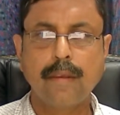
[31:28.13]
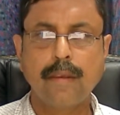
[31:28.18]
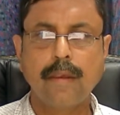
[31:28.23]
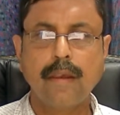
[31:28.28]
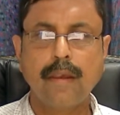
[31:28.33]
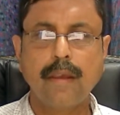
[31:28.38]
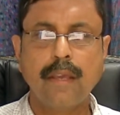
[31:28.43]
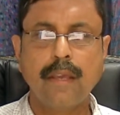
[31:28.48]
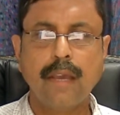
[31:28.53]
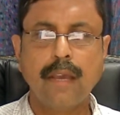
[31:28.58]

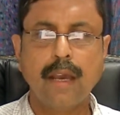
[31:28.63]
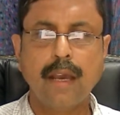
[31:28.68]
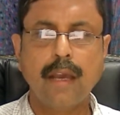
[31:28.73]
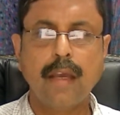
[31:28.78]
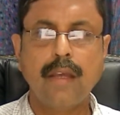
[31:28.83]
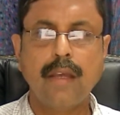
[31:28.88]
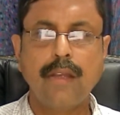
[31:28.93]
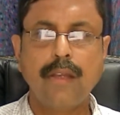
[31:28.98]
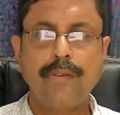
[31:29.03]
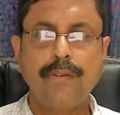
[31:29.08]
Yeah,
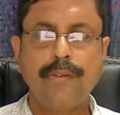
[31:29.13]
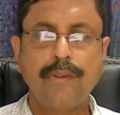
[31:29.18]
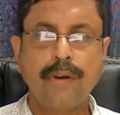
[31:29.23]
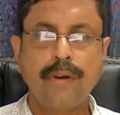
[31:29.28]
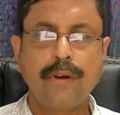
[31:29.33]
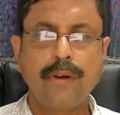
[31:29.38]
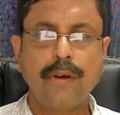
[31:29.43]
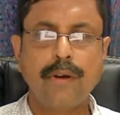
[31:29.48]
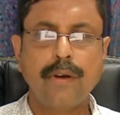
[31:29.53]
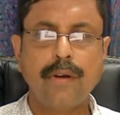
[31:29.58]

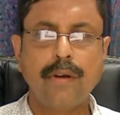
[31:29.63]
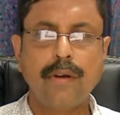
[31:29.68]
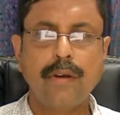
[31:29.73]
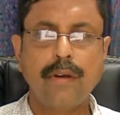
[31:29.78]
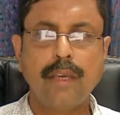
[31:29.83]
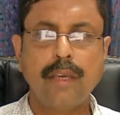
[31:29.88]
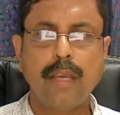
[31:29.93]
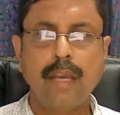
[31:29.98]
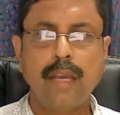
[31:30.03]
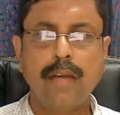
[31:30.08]
so
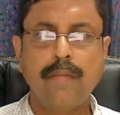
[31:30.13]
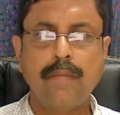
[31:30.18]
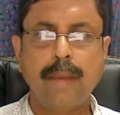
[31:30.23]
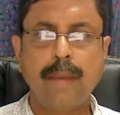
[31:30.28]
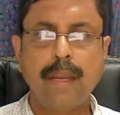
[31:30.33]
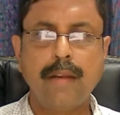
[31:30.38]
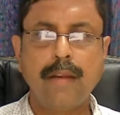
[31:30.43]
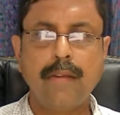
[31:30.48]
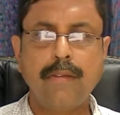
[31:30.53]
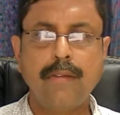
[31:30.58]
it
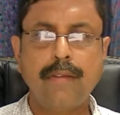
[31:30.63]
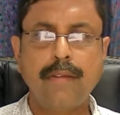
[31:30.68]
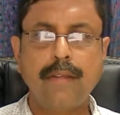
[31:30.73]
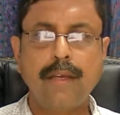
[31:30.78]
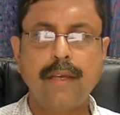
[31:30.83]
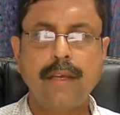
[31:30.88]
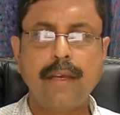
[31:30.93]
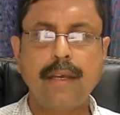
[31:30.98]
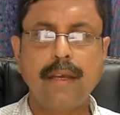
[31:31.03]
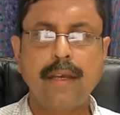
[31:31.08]
means
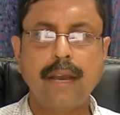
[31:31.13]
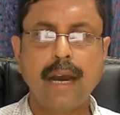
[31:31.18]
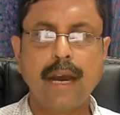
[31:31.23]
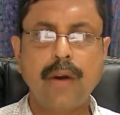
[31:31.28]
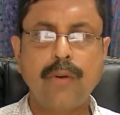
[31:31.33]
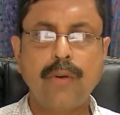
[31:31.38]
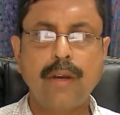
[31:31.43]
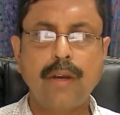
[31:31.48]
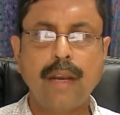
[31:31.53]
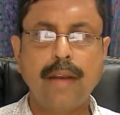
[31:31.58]
the
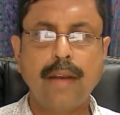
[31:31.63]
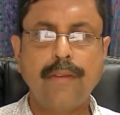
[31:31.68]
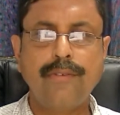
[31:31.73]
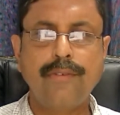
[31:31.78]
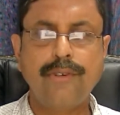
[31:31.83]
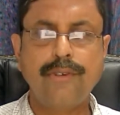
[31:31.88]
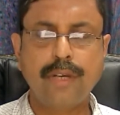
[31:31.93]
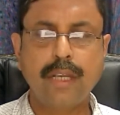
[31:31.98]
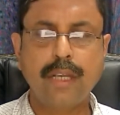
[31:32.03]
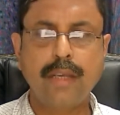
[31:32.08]
outlet
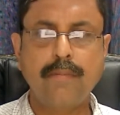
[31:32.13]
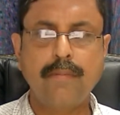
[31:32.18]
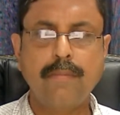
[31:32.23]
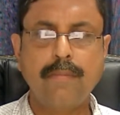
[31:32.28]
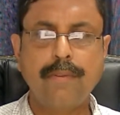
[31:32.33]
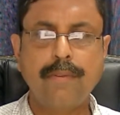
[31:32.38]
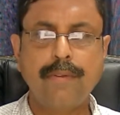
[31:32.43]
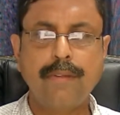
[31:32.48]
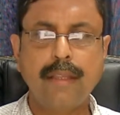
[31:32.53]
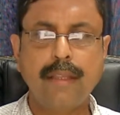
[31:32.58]
stream
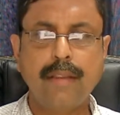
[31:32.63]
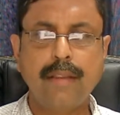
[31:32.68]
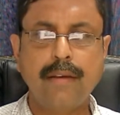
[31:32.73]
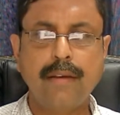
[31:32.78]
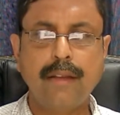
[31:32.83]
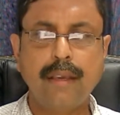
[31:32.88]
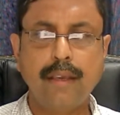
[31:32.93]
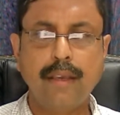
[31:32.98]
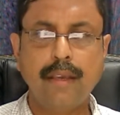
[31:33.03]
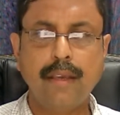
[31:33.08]

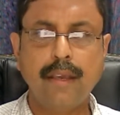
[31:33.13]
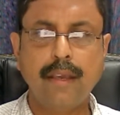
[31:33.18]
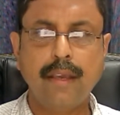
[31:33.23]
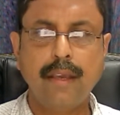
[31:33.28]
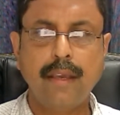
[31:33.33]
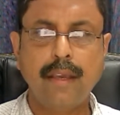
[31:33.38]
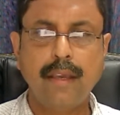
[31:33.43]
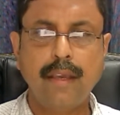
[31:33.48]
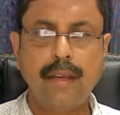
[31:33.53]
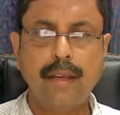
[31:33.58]
C3,
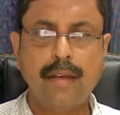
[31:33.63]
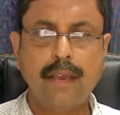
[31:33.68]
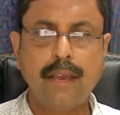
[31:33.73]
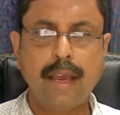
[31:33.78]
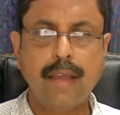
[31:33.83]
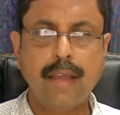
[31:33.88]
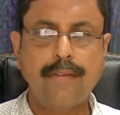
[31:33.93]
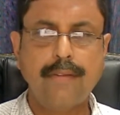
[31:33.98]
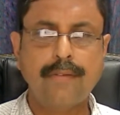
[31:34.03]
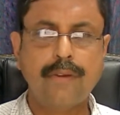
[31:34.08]
it
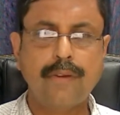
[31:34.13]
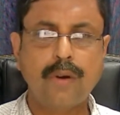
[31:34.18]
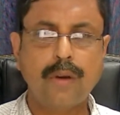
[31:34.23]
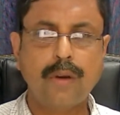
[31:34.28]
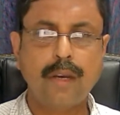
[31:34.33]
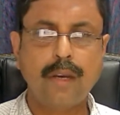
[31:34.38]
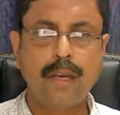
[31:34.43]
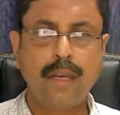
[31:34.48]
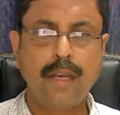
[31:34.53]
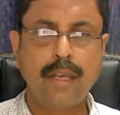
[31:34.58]
has
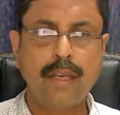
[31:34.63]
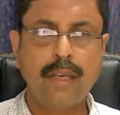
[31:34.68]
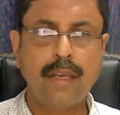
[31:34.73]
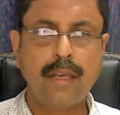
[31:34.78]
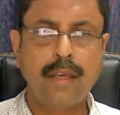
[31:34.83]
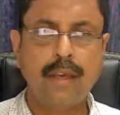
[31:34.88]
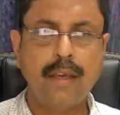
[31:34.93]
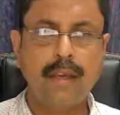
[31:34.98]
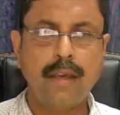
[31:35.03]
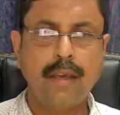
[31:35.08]

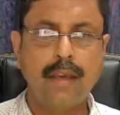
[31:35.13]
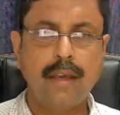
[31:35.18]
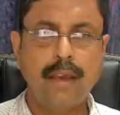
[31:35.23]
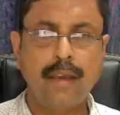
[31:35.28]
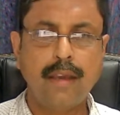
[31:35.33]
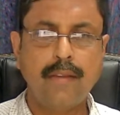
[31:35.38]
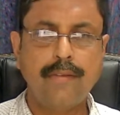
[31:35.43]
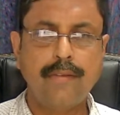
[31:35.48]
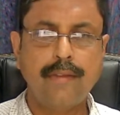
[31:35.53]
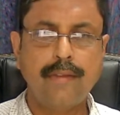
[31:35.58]
only
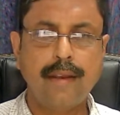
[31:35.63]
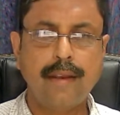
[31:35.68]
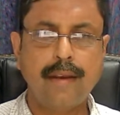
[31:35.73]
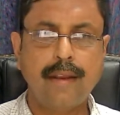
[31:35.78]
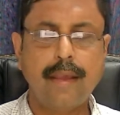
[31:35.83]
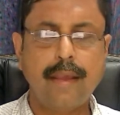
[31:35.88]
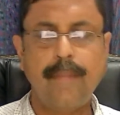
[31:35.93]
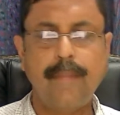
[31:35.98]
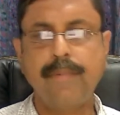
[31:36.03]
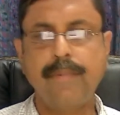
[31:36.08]
hexane,
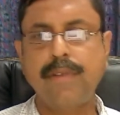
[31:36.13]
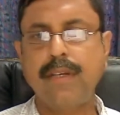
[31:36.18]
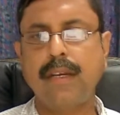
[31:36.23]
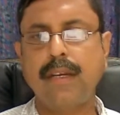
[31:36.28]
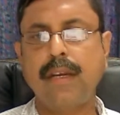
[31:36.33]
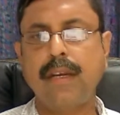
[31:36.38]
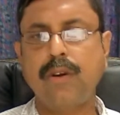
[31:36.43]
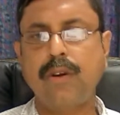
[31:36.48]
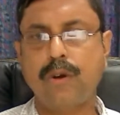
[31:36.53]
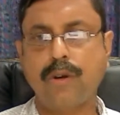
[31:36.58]
heptane
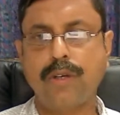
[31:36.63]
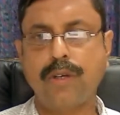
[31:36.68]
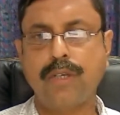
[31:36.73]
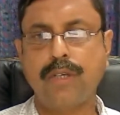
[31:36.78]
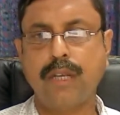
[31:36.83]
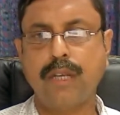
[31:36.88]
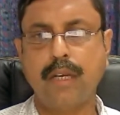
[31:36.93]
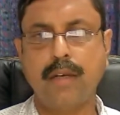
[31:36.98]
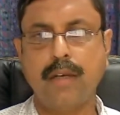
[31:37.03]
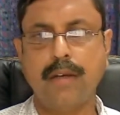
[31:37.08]
and
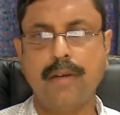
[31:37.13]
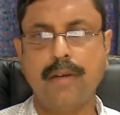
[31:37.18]
octane.